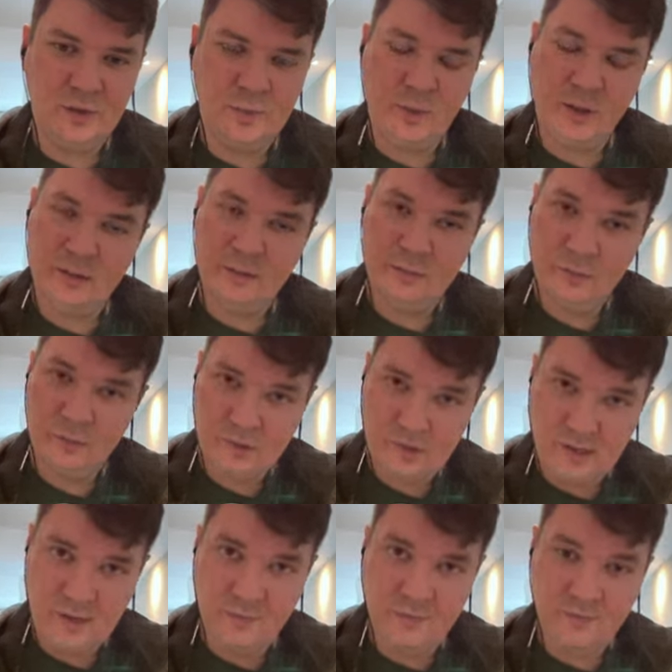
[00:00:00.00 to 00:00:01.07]
but
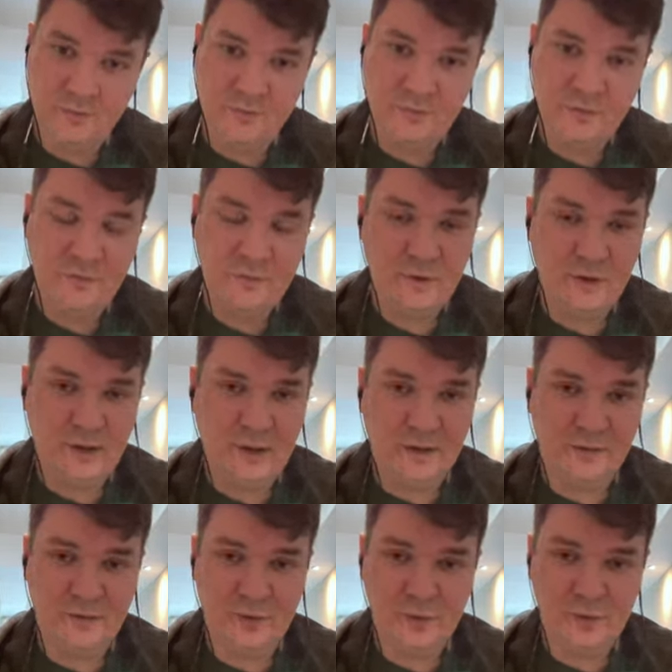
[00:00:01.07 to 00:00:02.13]
some uh,
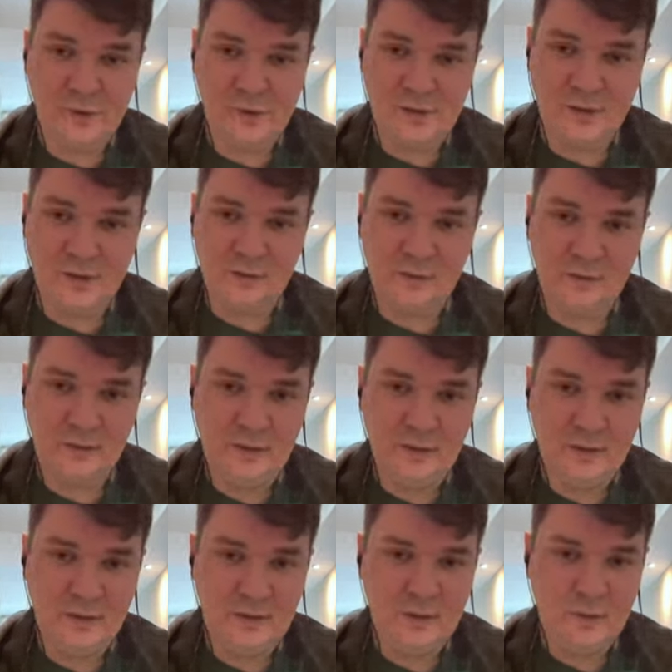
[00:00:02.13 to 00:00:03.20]
views still
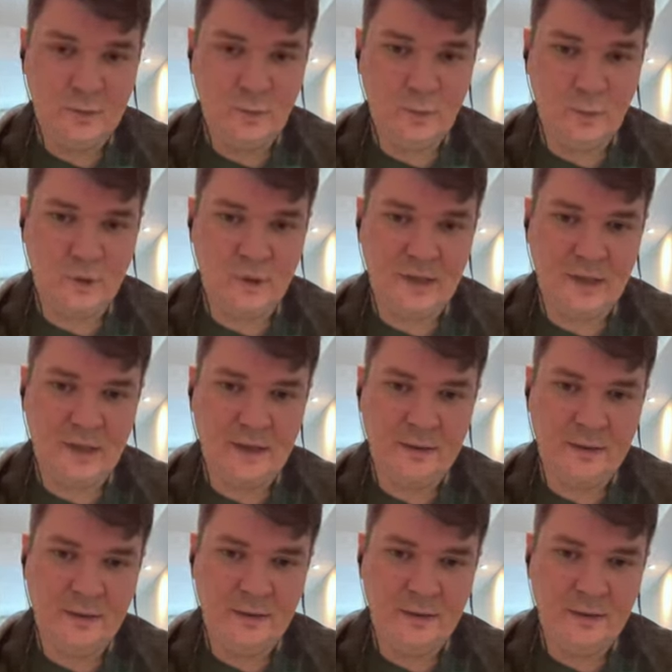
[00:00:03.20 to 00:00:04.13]
were there.